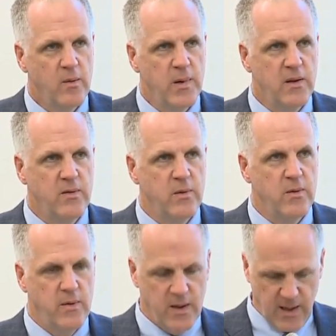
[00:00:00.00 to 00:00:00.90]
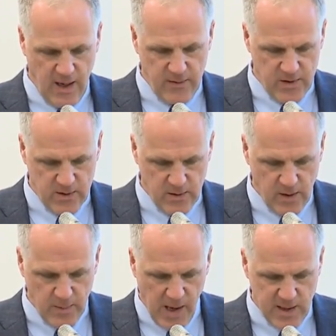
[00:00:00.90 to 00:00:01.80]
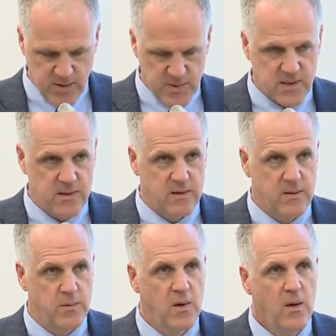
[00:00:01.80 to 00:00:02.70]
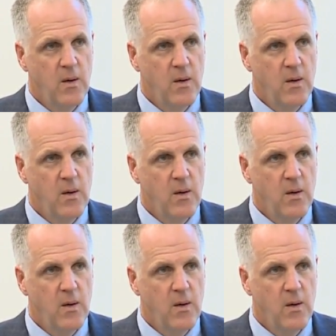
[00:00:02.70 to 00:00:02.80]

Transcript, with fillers: it be through the Canvas learning management system